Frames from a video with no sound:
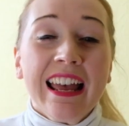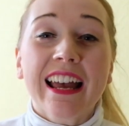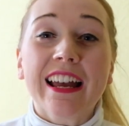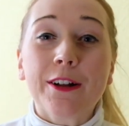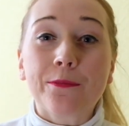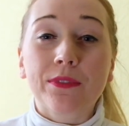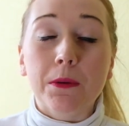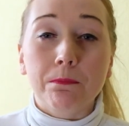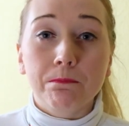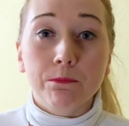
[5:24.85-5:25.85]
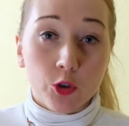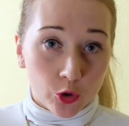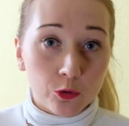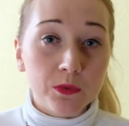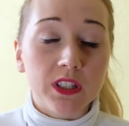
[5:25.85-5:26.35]
The
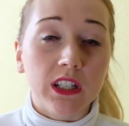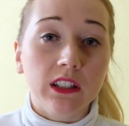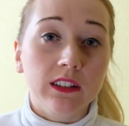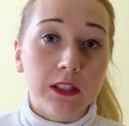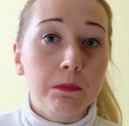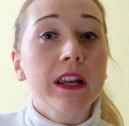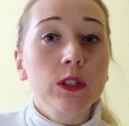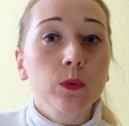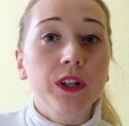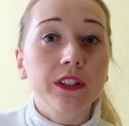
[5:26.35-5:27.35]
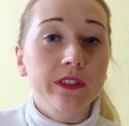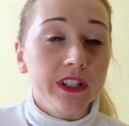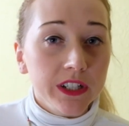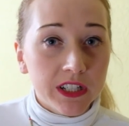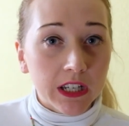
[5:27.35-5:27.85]
rooms in that place were
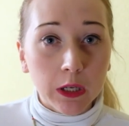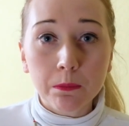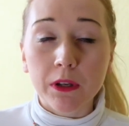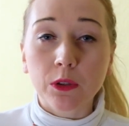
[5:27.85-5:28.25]
very cheap.